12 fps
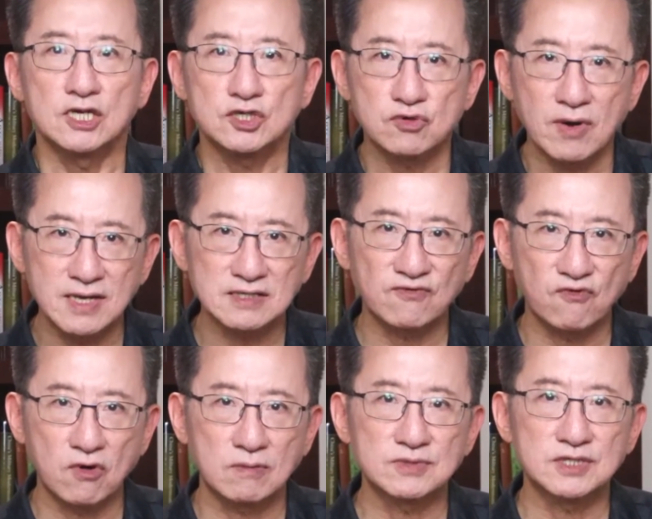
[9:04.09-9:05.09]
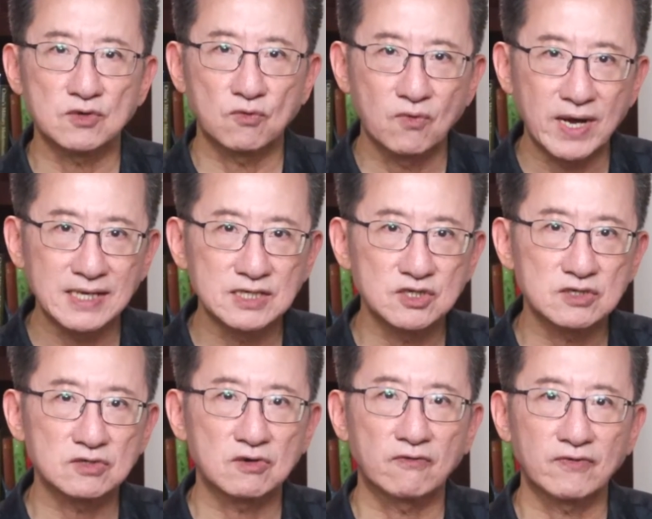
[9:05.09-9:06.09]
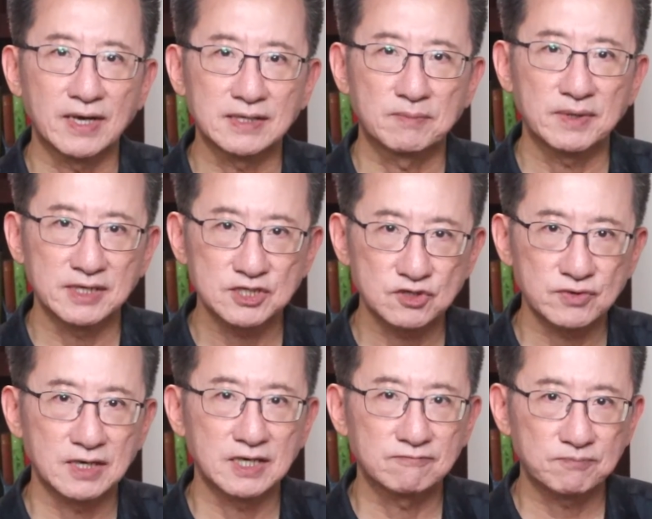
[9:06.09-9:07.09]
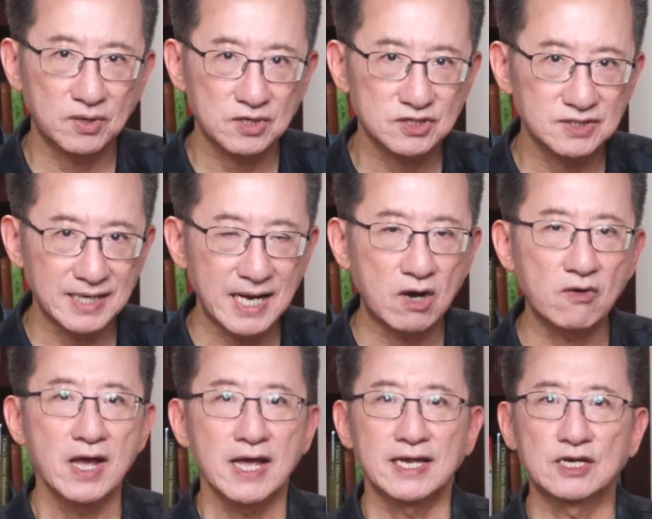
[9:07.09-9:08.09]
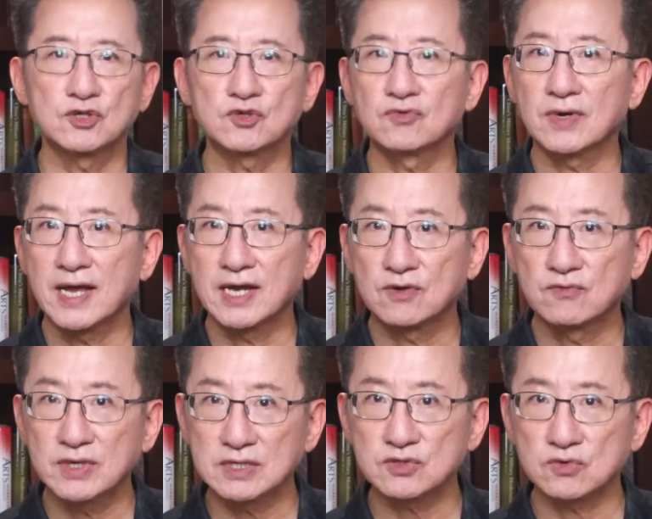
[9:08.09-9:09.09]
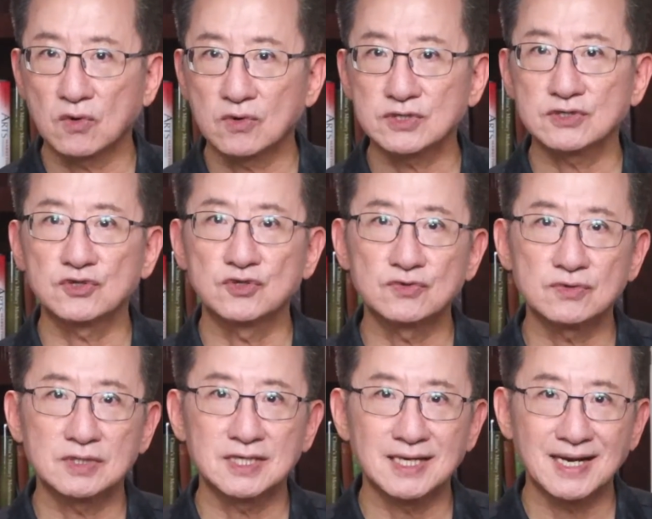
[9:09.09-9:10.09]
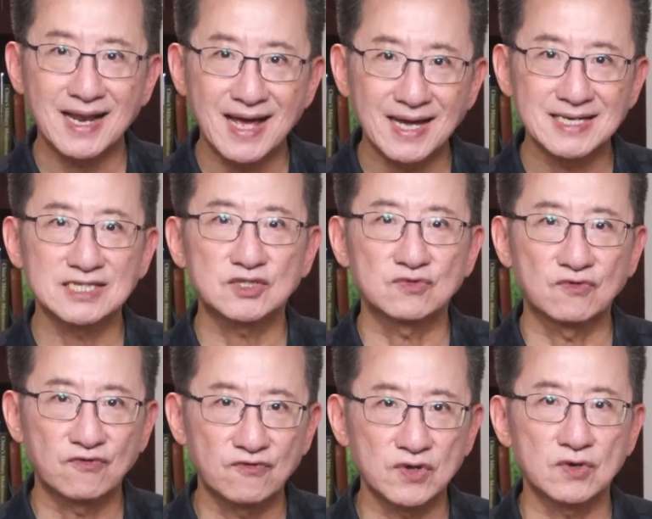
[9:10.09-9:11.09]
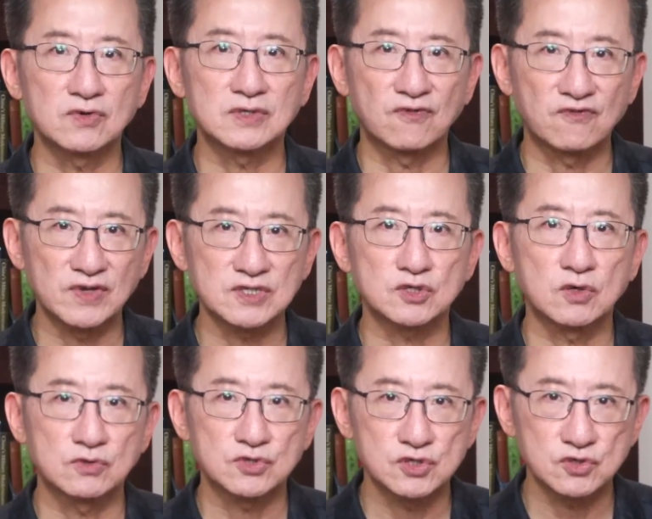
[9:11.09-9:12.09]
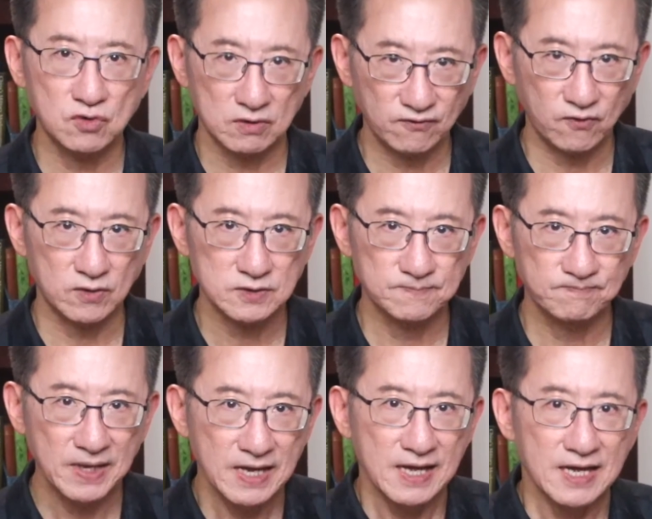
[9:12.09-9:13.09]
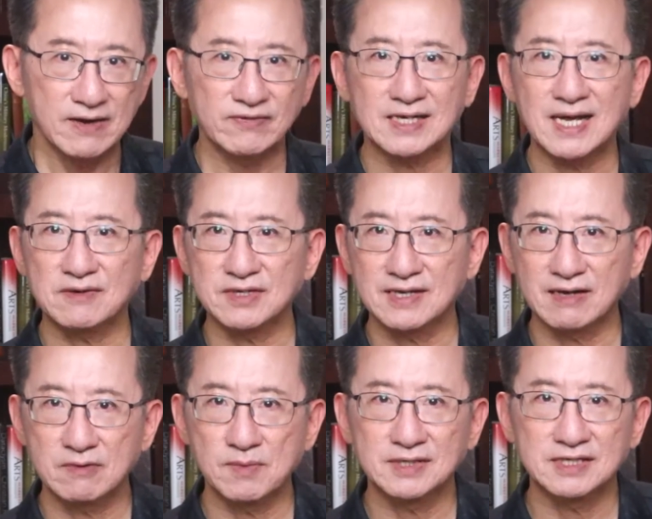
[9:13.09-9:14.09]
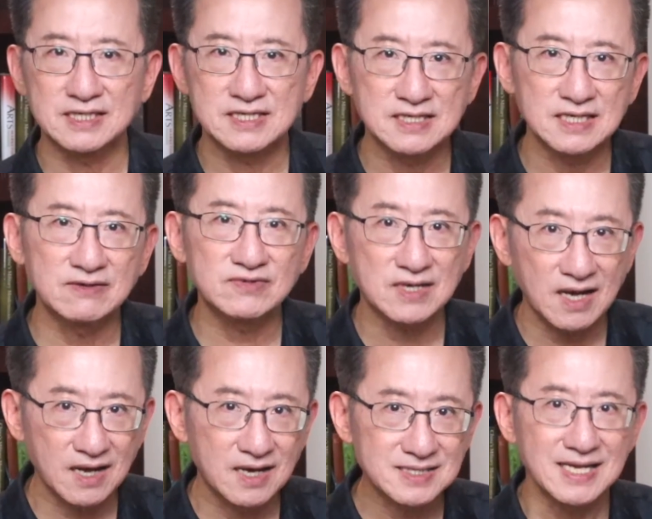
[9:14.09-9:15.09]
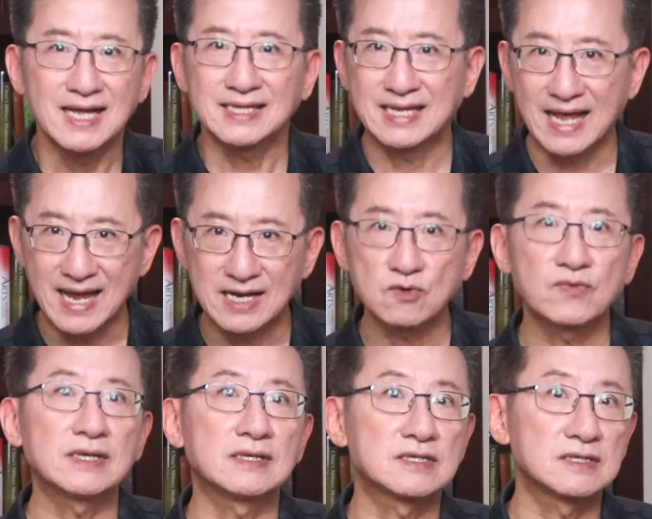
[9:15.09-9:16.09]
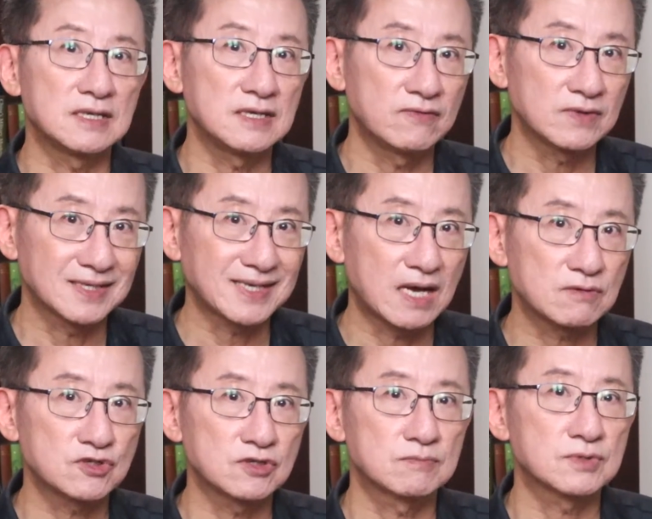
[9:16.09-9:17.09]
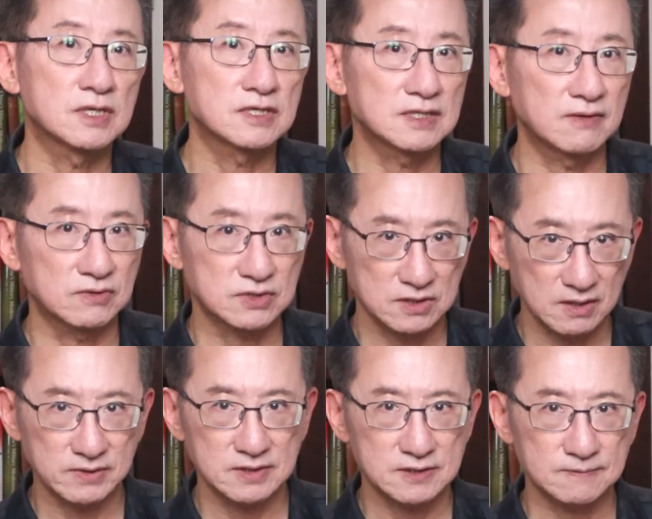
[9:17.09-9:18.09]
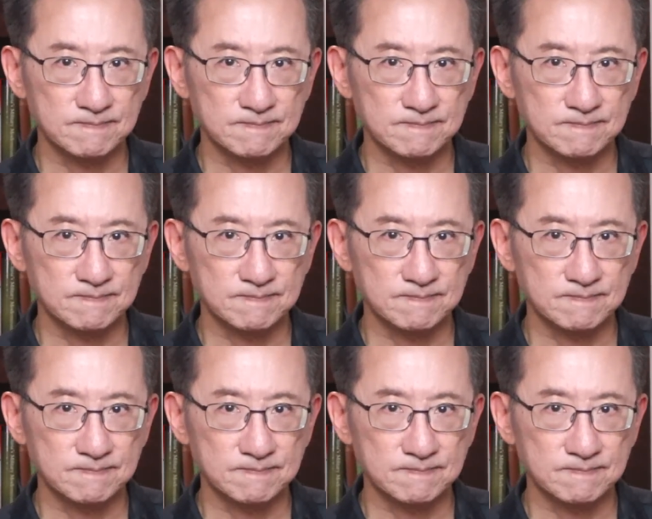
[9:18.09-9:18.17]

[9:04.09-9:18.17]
transforms the wages of administrative personnel into a resource utilized to fill the fiscal shortfalls. If the county government deceives us, then we deceive the township's civil servants.